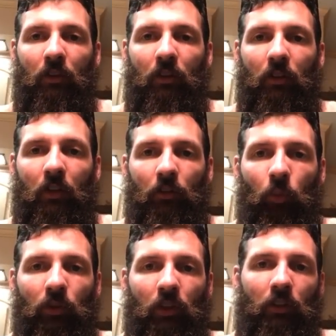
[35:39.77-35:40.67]
It's
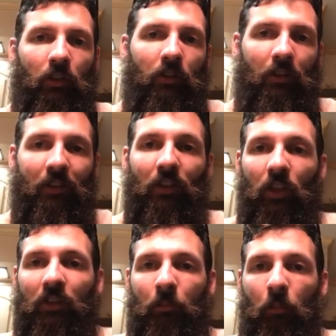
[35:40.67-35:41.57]

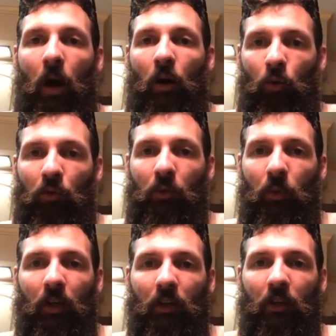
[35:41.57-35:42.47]
a model of their
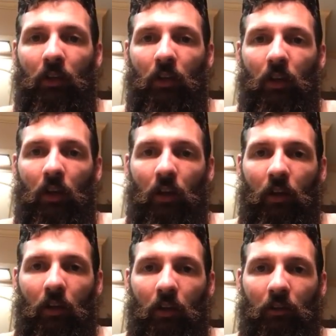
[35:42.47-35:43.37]
bike.
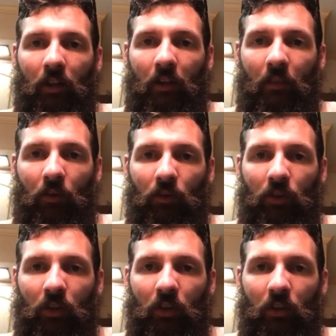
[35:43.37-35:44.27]
It's
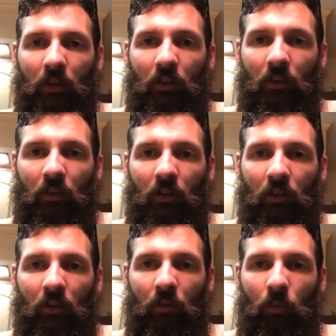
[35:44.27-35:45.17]
813
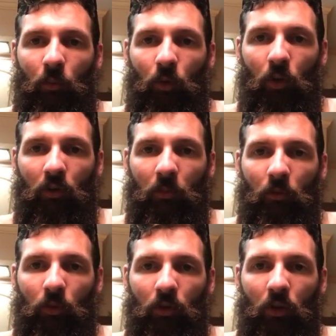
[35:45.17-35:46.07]
here. One more question
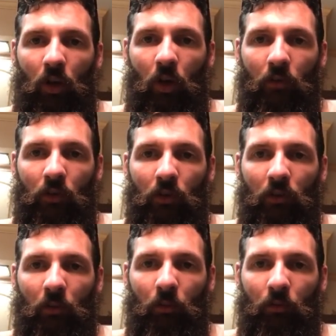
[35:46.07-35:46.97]
before you go. Is
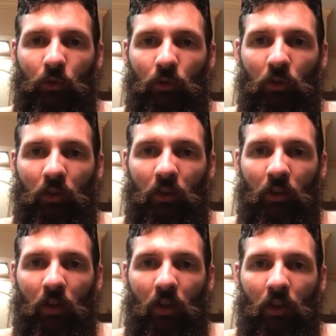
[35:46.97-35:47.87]
anyone reviews on the
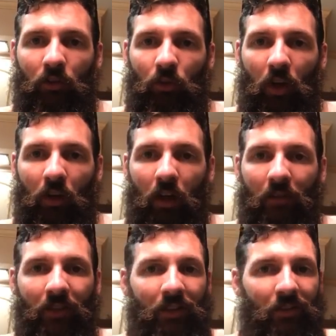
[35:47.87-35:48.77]
Ducati? I've
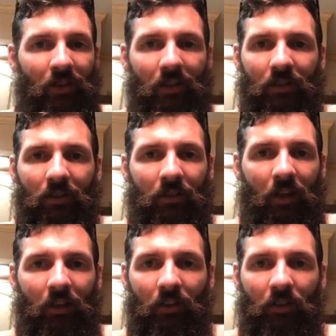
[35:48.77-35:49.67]
not done the
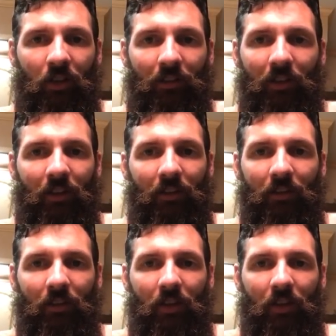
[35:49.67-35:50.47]
900 SS.